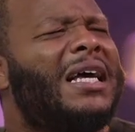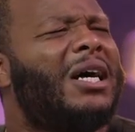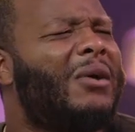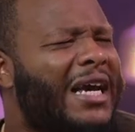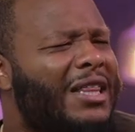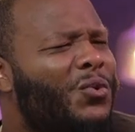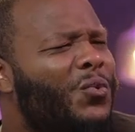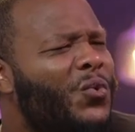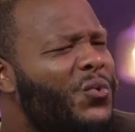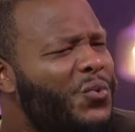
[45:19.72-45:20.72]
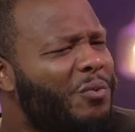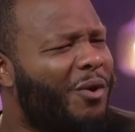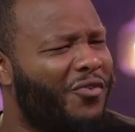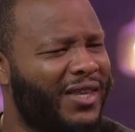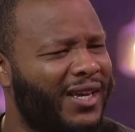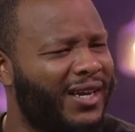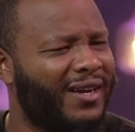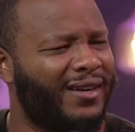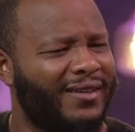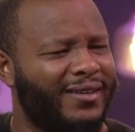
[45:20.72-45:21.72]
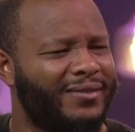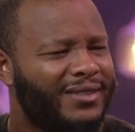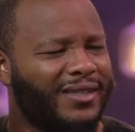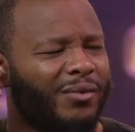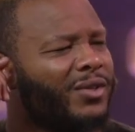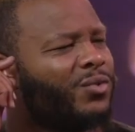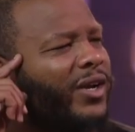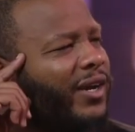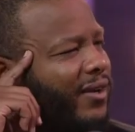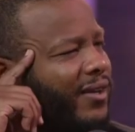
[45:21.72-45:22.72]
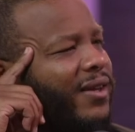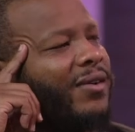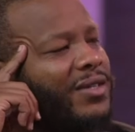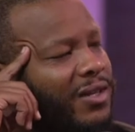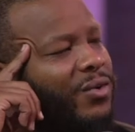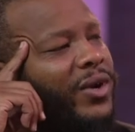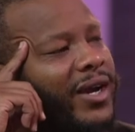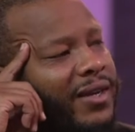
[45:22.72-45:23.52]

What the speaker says: I got the room over there. It was weird. It was a little weird.